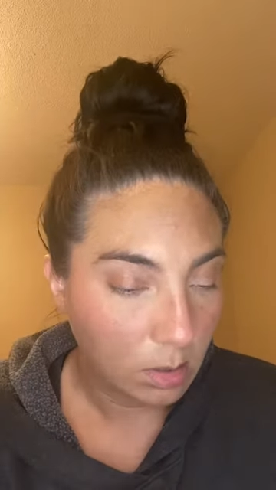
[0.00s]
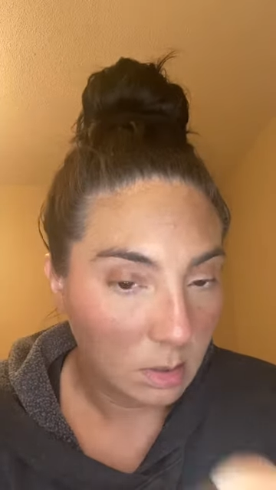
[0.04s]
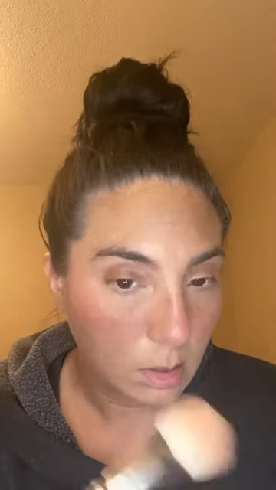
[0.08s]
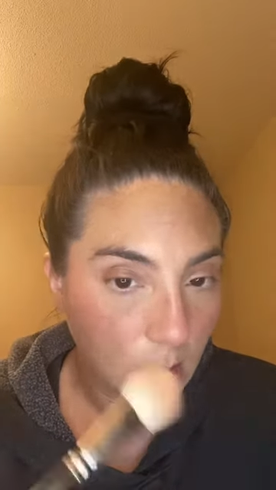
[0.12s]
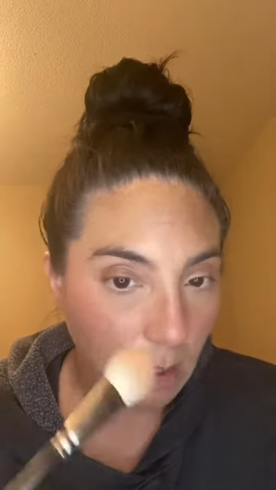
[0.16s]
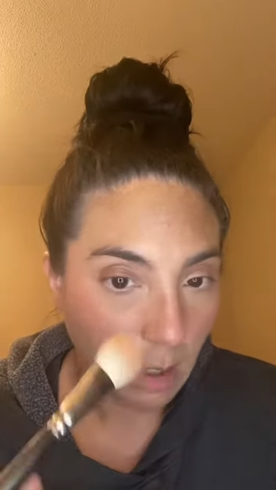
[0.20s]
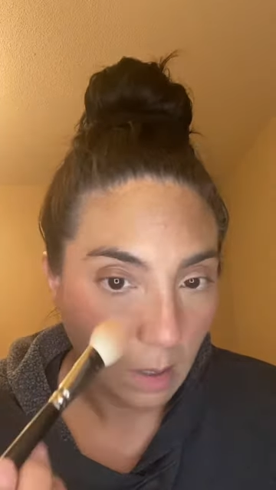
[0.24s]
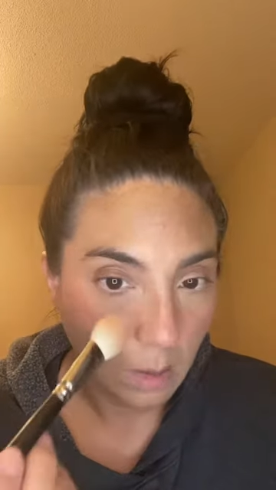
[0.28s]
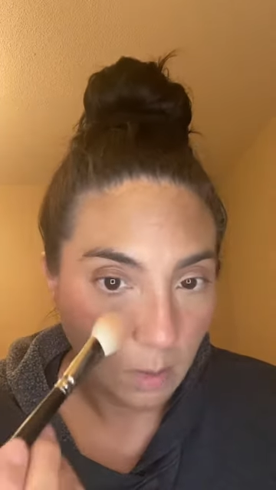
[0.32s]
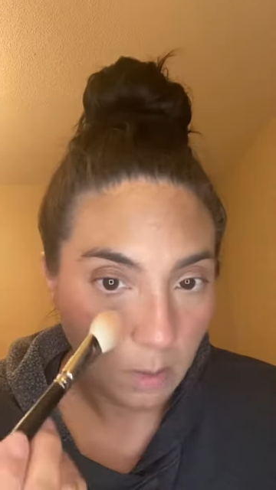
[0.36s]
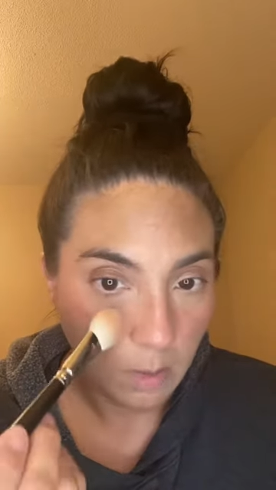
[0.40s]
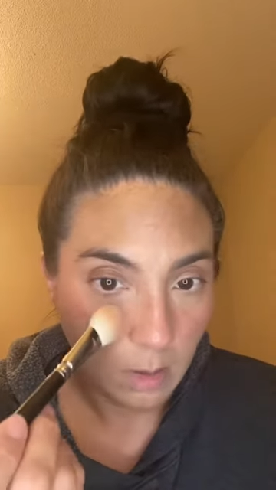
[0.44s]

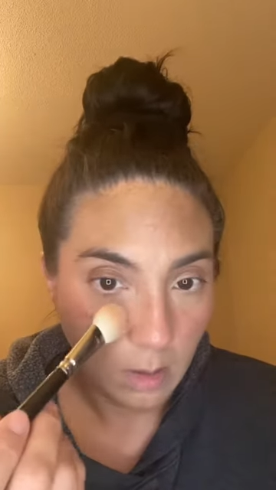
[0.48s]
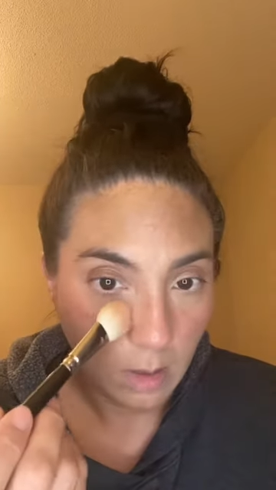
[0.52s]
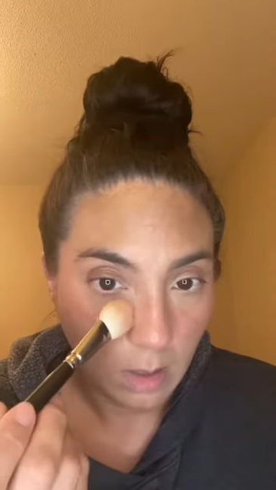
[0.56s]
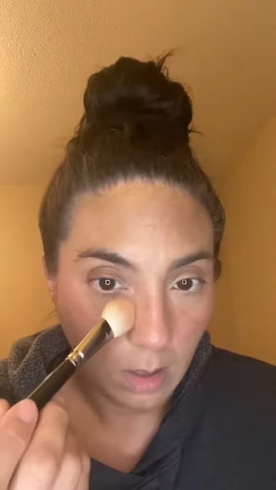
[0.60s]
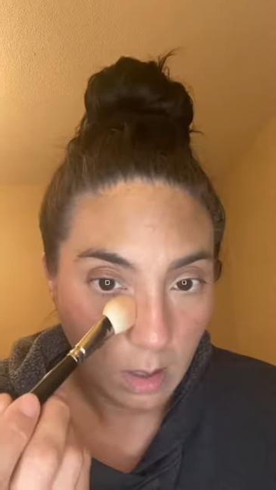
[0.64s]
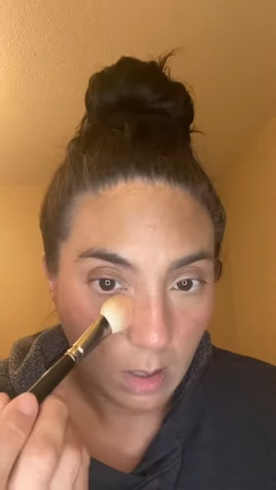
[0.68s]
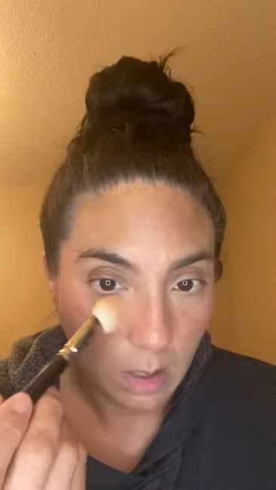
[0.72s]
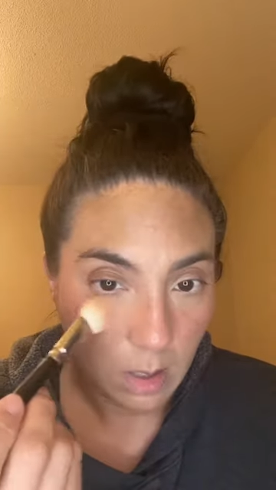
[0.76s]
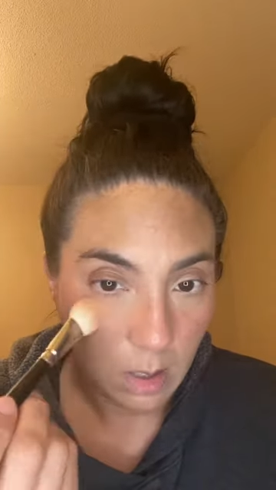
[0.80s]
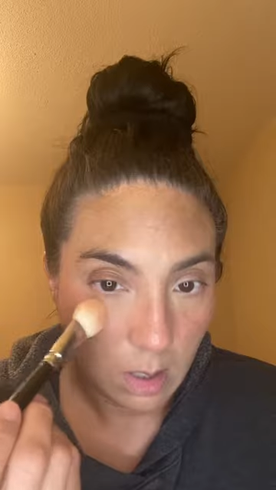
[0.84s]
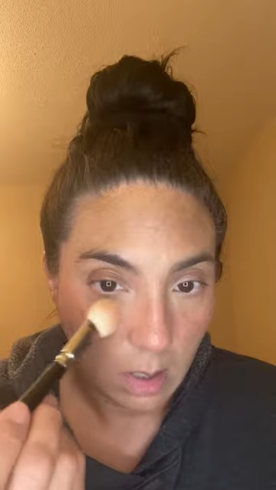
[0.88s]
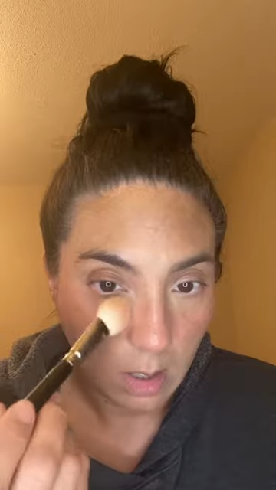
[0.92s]
tap it
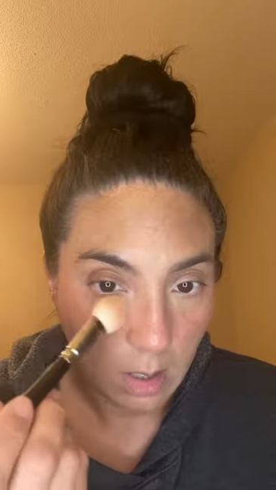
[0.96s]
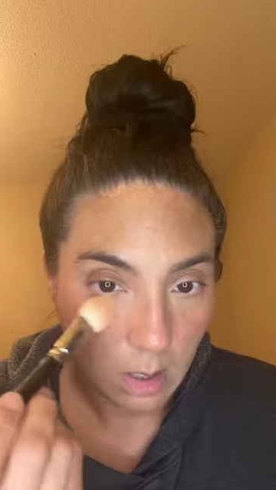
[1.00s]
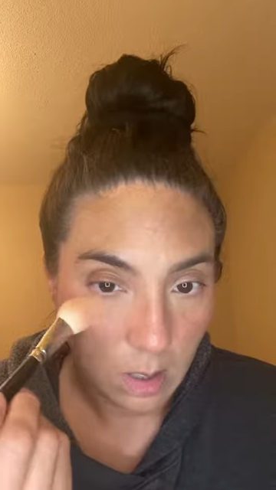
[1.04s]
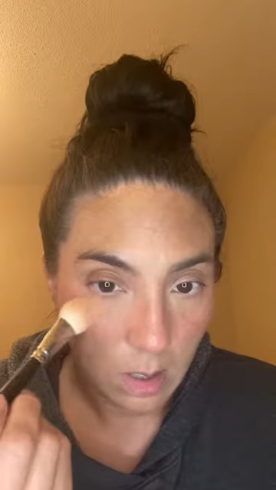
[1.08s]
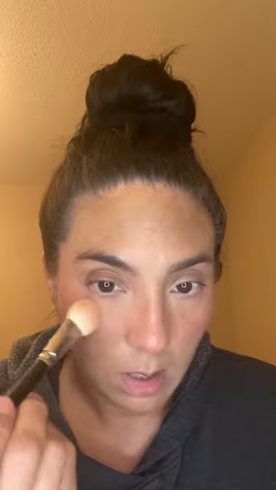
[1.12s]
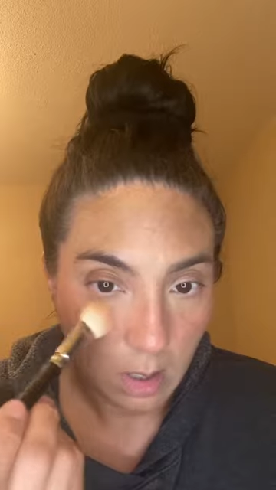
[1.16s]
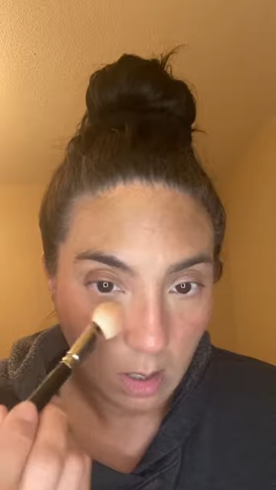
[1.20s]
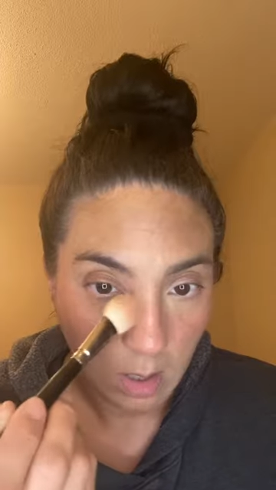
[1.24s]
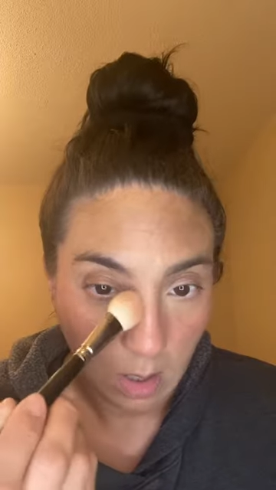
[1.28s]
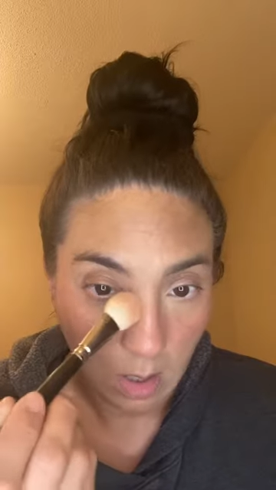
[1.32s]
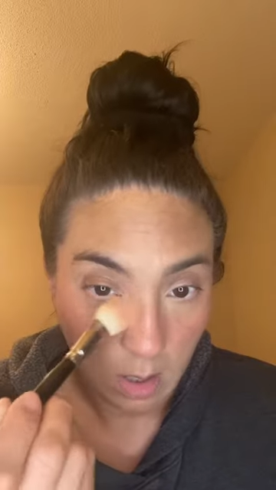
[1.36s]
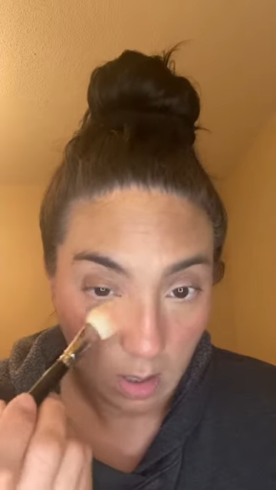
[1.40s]

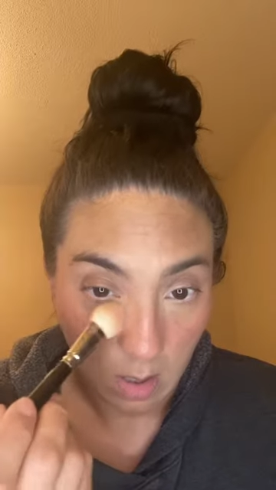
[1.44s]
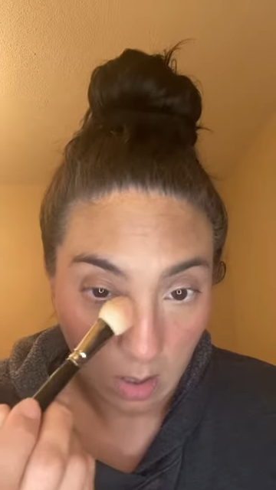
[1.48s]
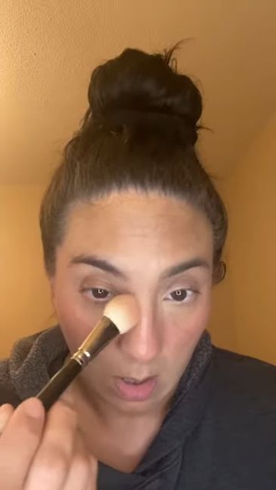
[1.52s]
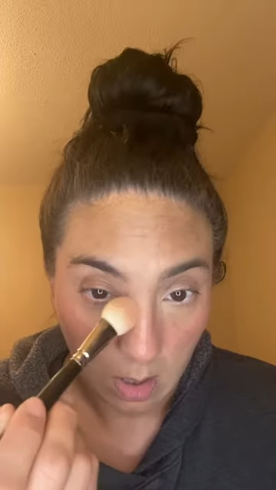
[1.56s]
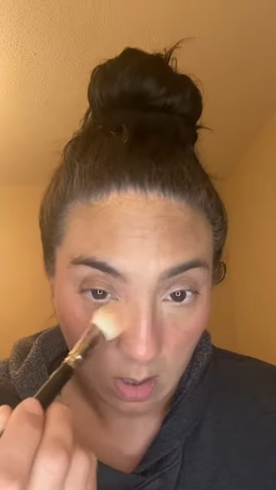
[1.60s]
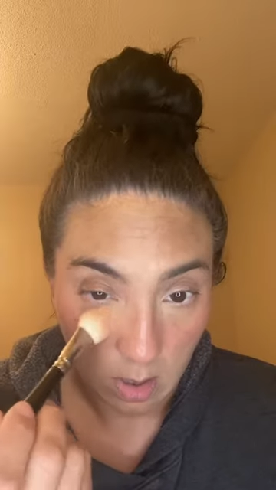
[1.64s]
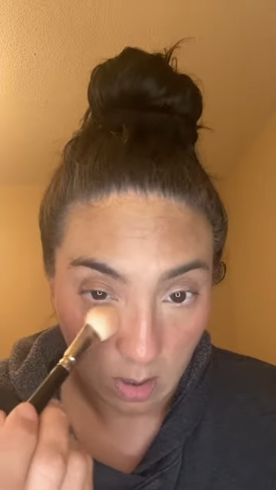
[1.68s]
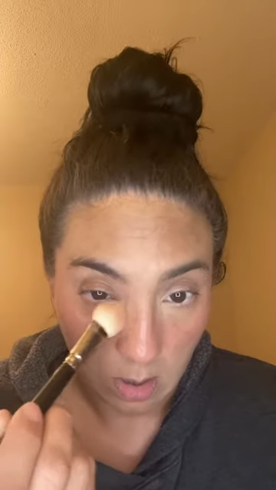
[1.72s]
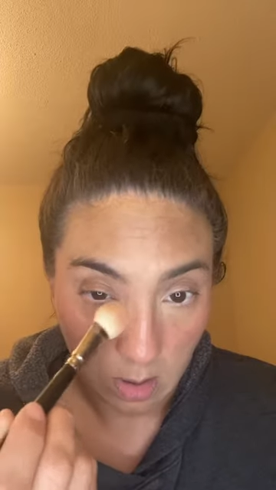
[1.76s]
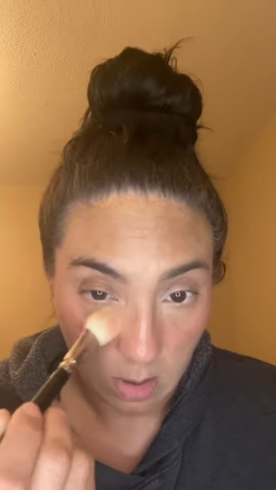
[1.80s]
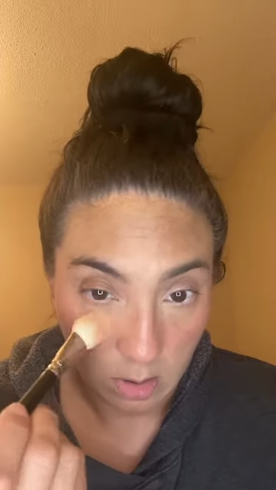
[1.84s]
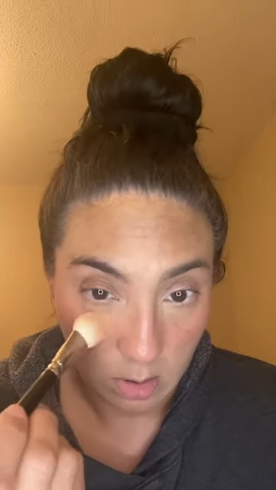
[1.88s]
in and
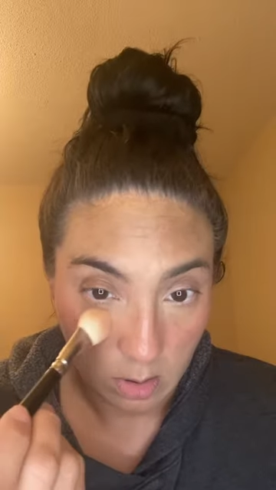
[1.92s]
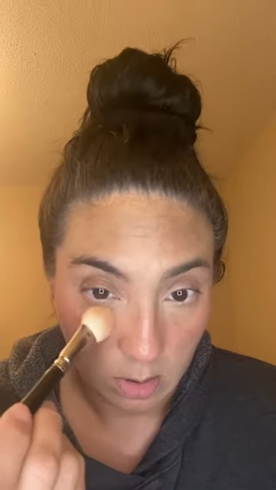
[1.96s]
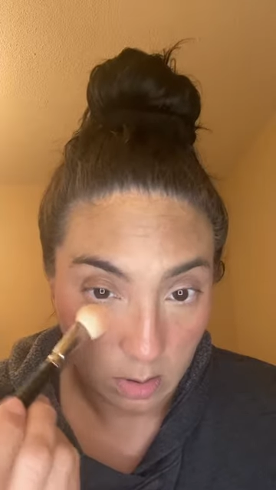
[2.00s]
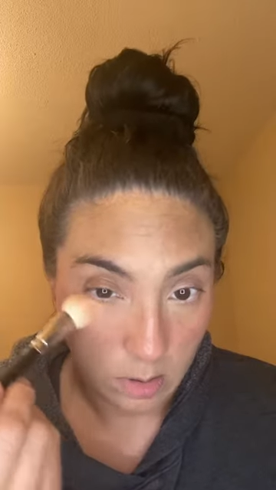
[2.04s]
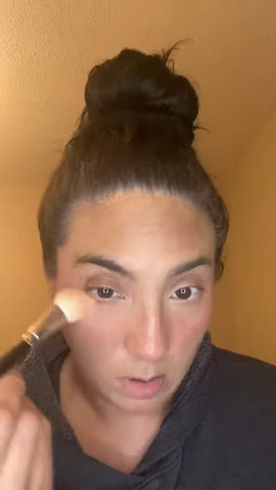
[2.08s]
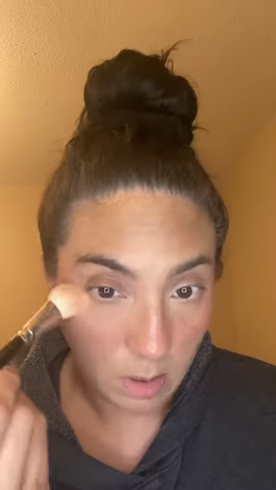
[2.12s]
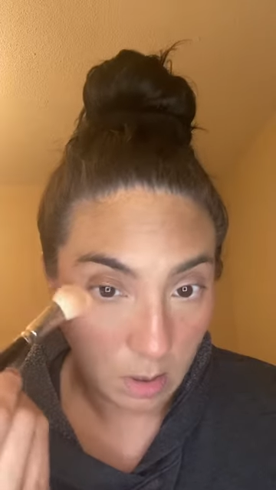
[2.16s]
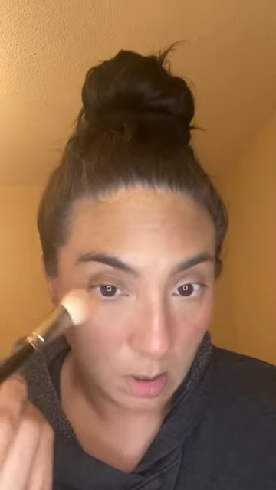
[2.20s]
then just